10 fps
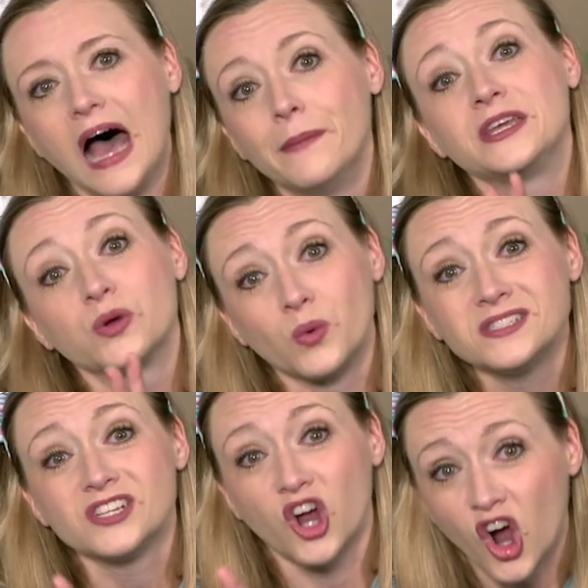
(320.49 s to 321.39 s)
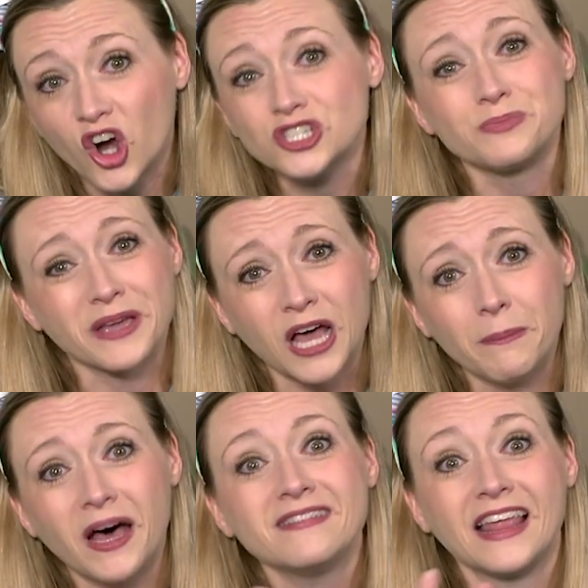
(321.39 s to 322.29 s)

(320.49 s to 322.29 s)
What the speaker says: I mean, it wasn't hard to pick up on,